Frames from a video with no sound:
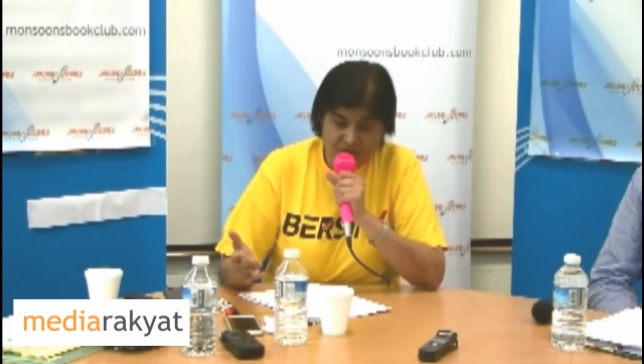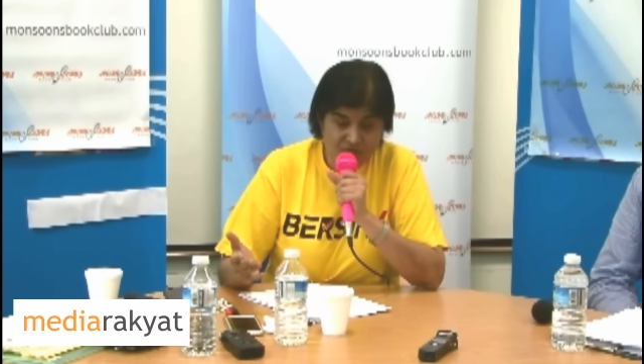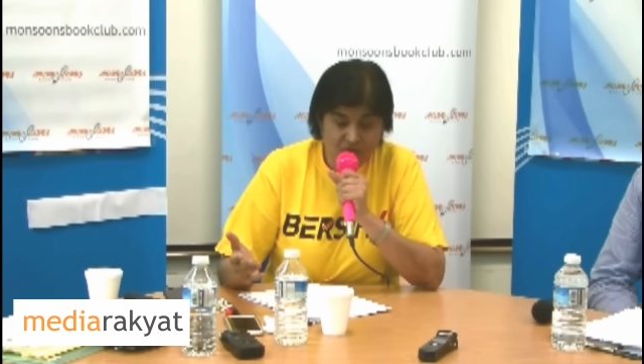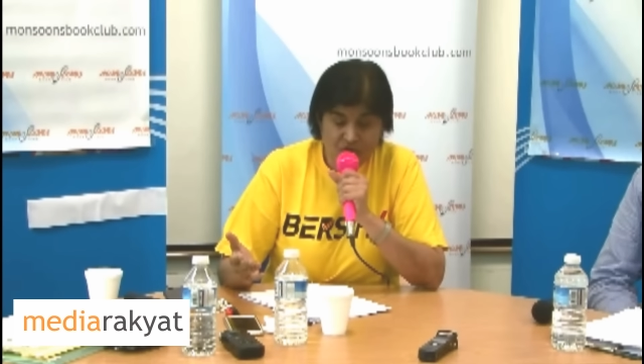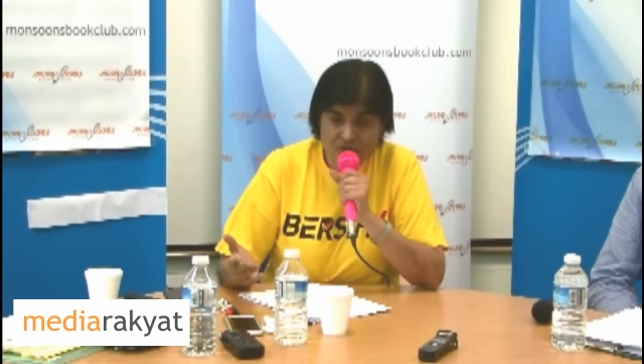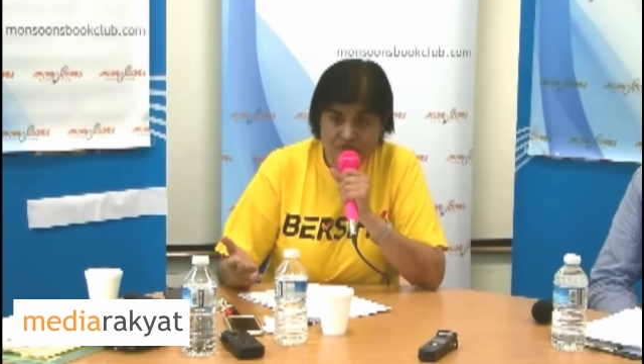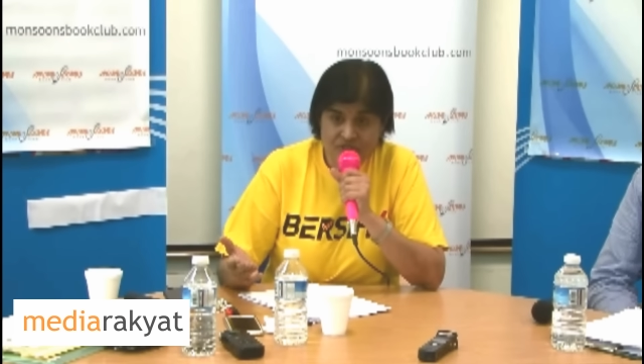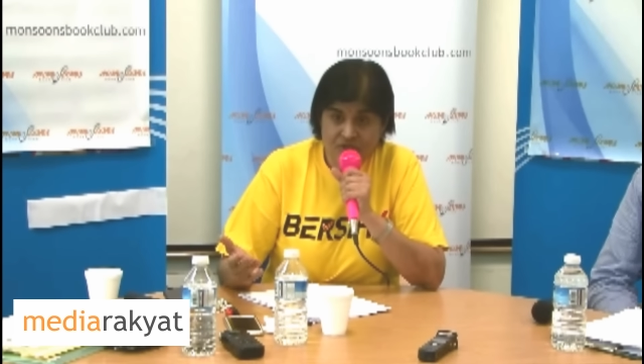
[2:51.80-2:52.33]

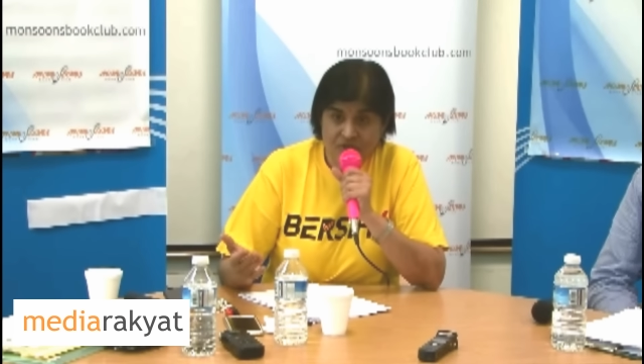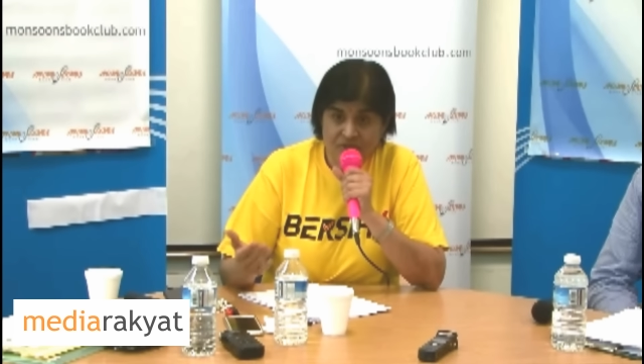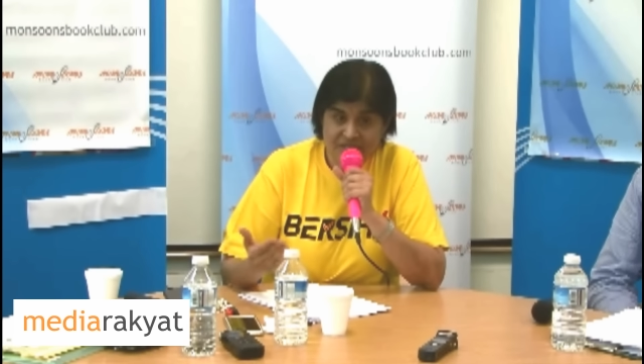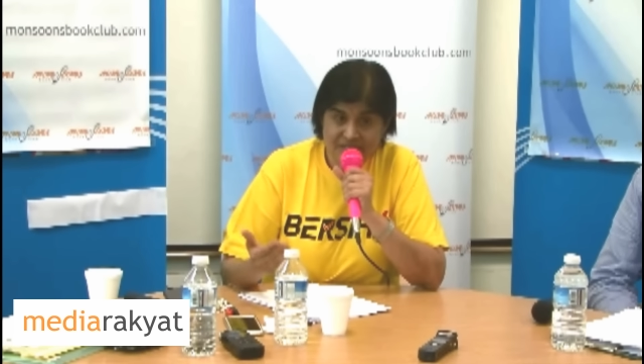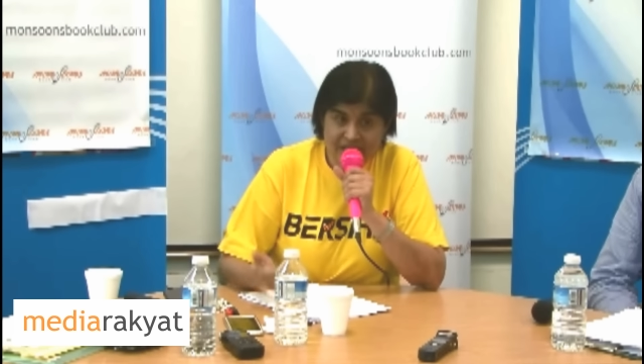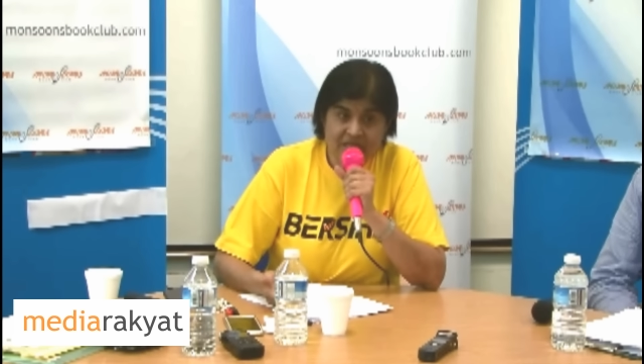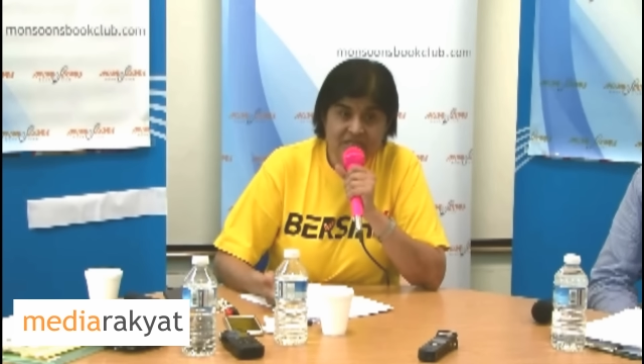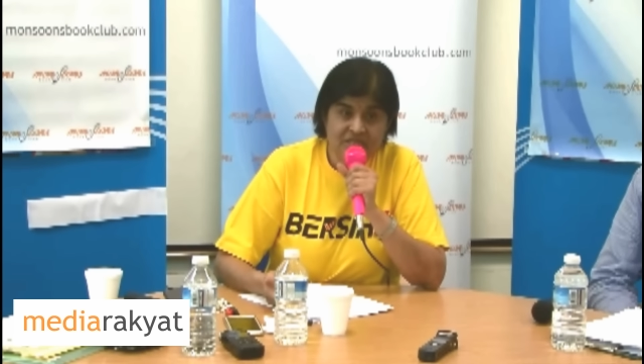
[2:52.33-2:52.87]
of course, it
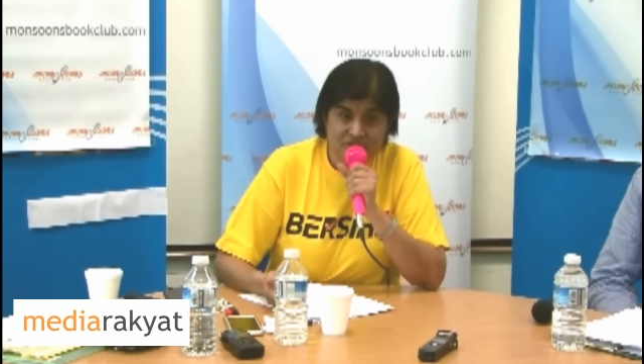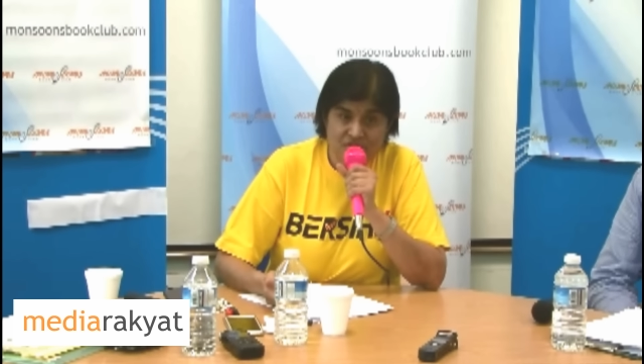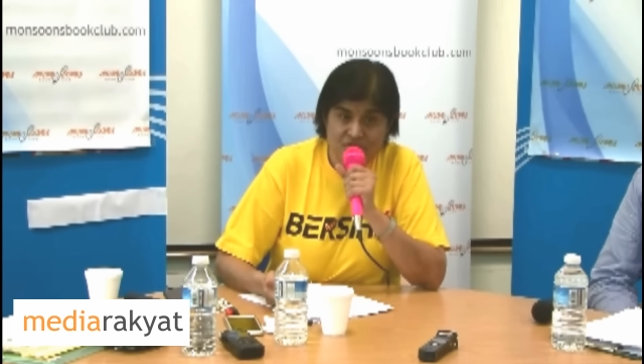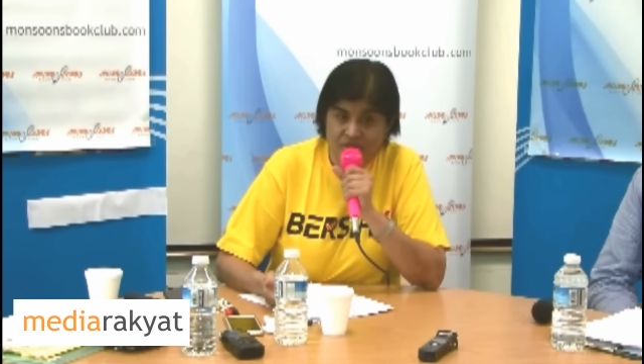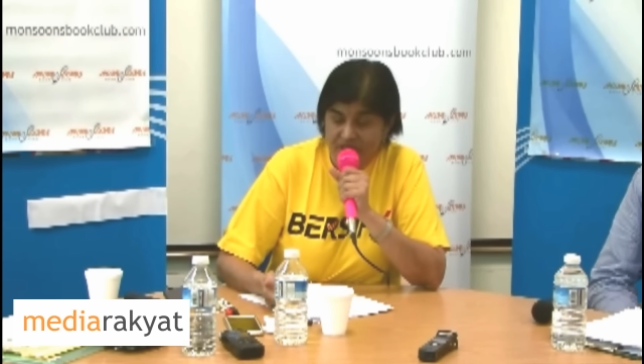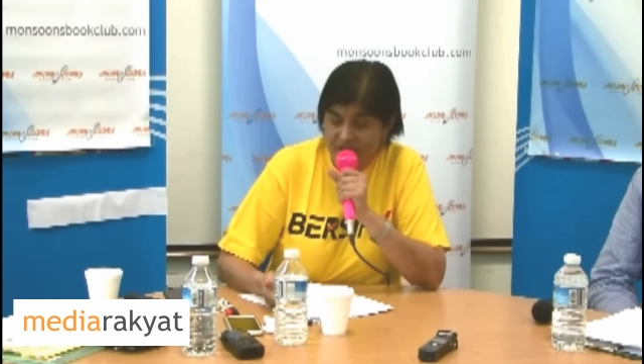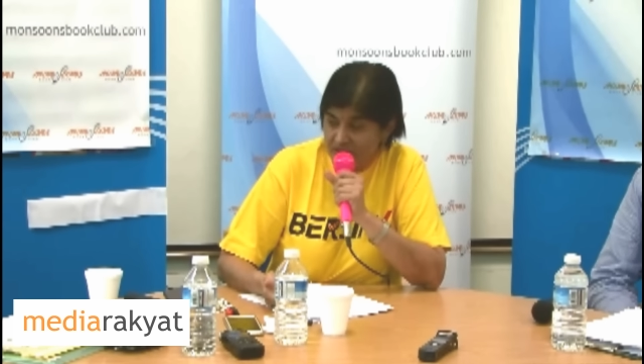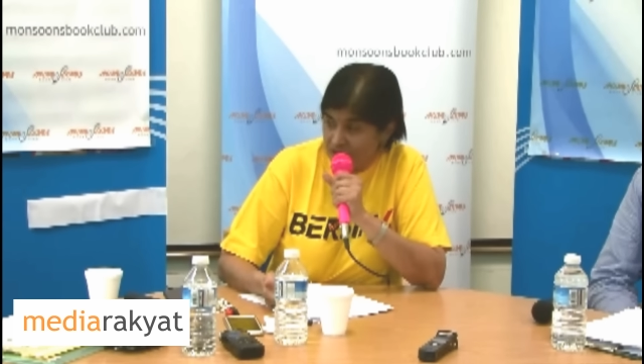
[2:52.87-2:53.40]
all started
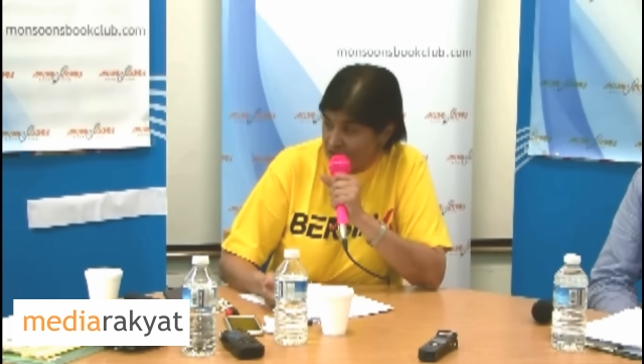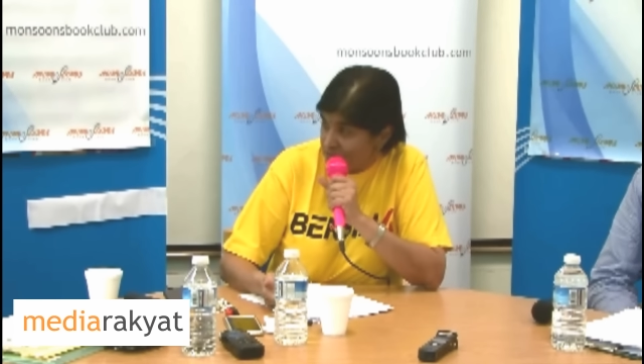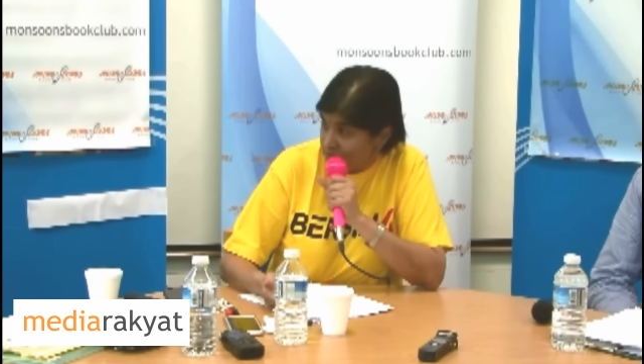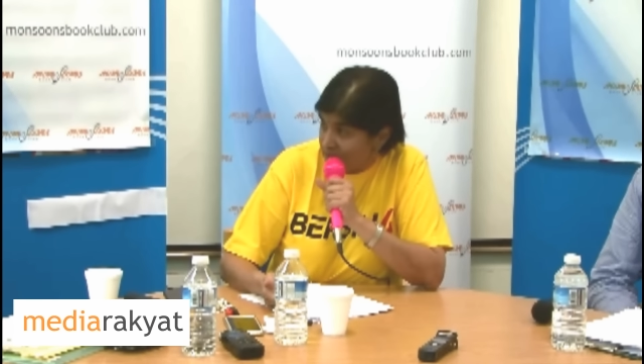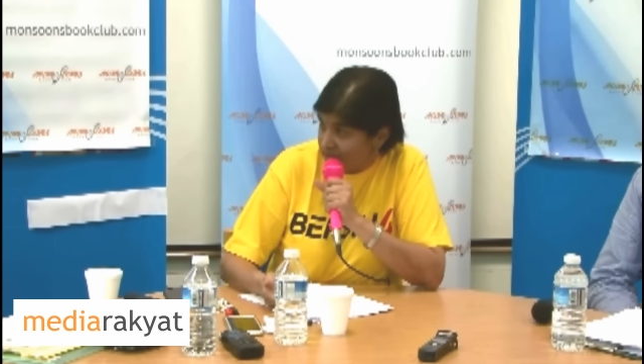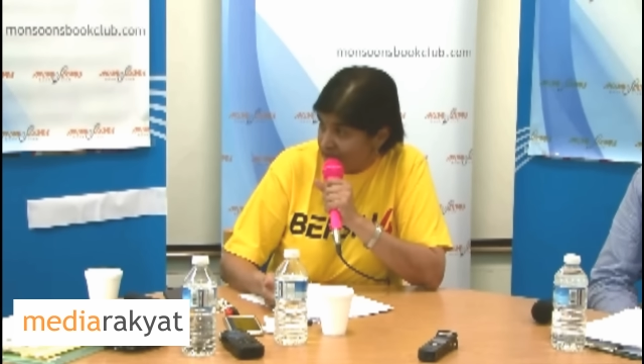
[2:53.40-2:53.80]
during Dr.